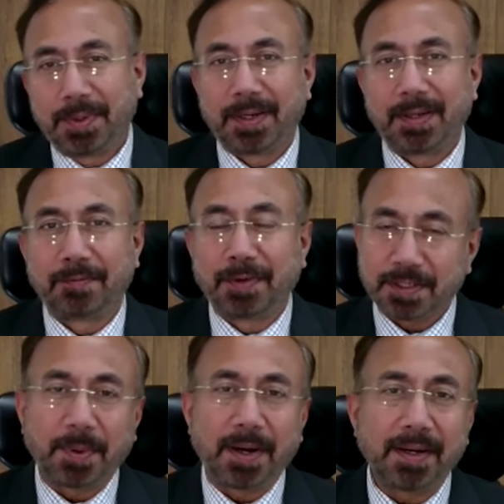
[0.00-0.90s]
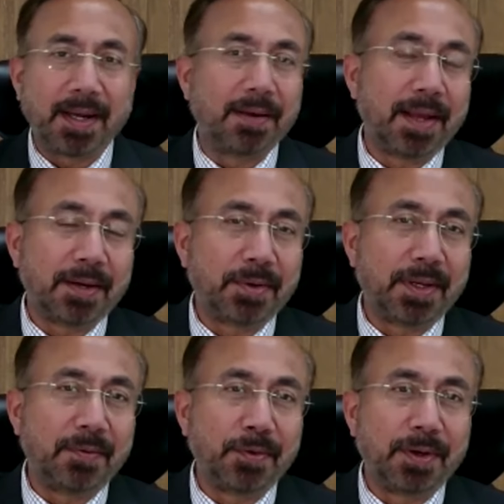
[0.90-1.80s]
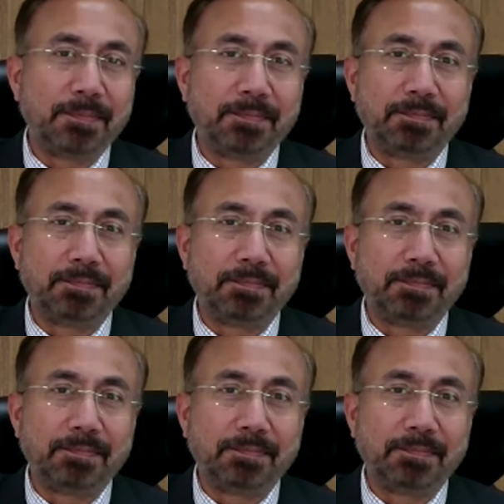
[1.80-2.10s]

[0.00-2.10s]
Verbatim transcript: In first part, I would like to give you a